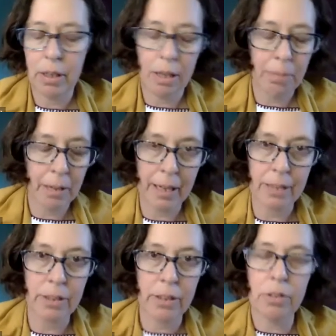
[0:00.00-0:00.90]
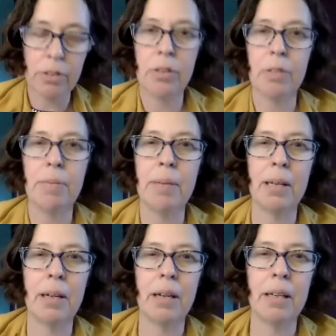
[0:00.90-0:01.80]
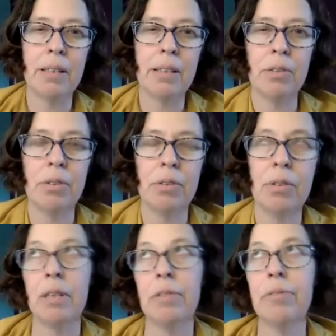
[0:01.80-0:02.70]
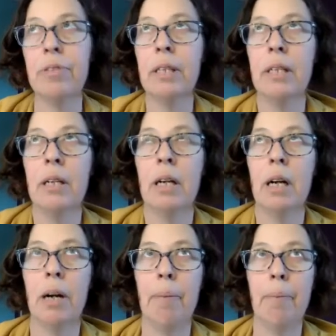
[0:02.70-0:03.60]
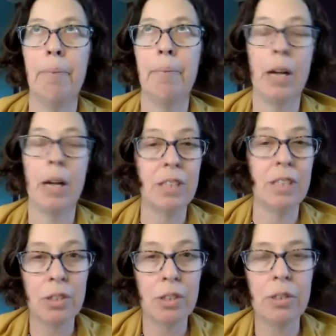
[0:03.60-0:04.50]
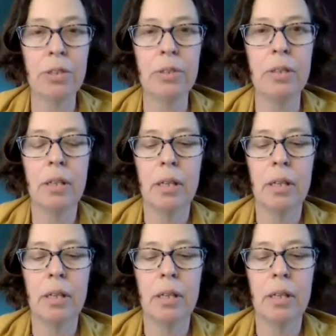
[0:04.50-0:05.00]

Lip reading: our blood ancestors, or maybe our ancestors of our teachers